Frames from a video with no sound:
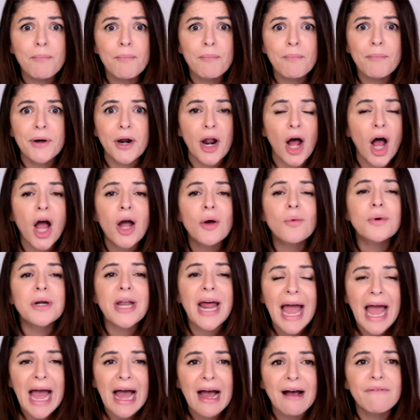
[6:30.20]
But I would
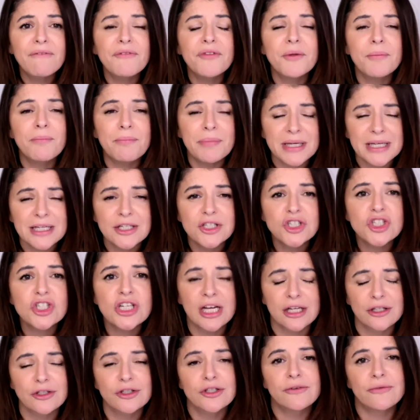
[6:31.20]
have the biggest
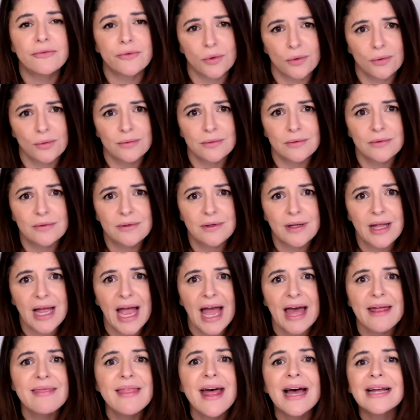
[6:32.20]
challenge of all,
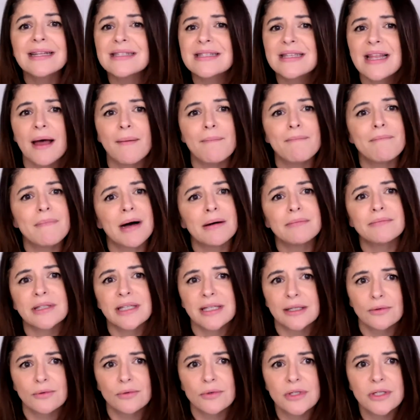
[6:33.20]
and that's that mum
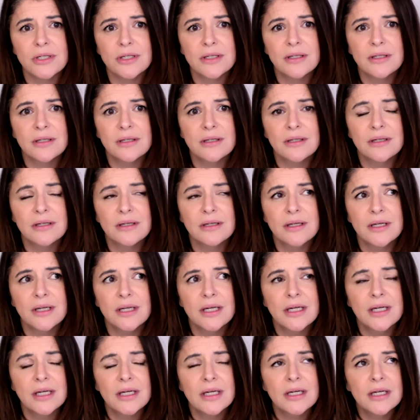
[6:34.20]
guilt.
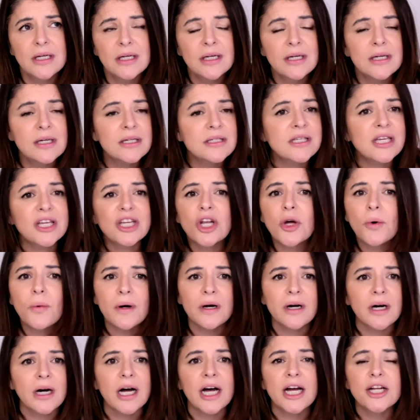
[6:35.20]
So you know
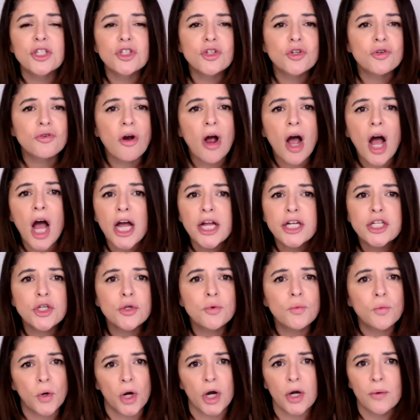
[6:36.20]
what? I try to
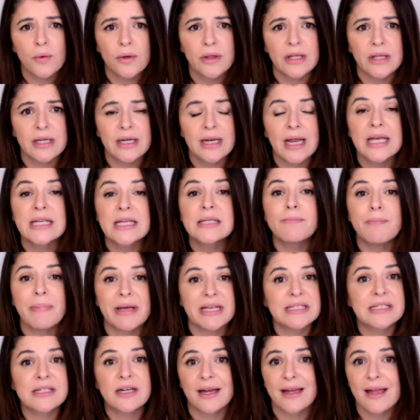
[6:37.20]
work with it as
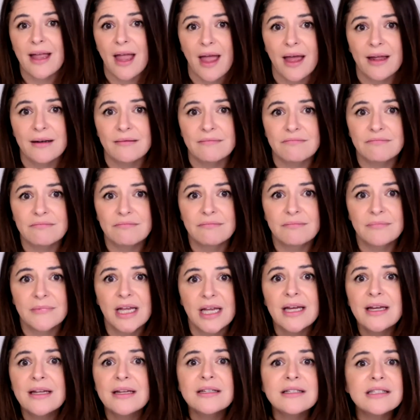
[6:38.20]
best I can.
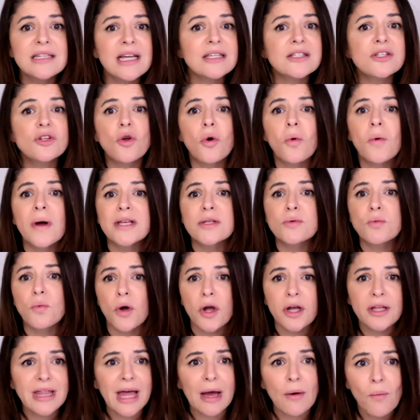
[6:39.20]
Doesn't always
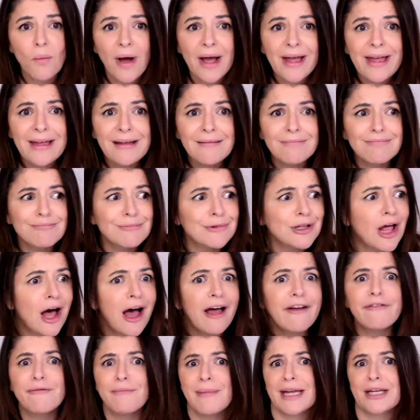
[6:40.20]
work that way.
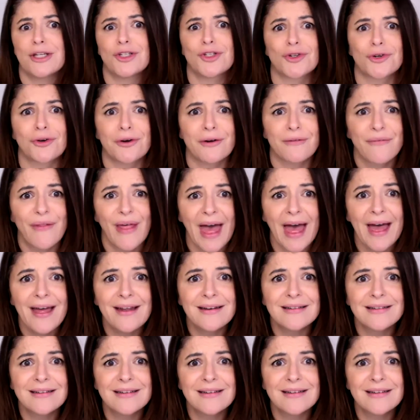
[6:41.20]
Life makes sure of that.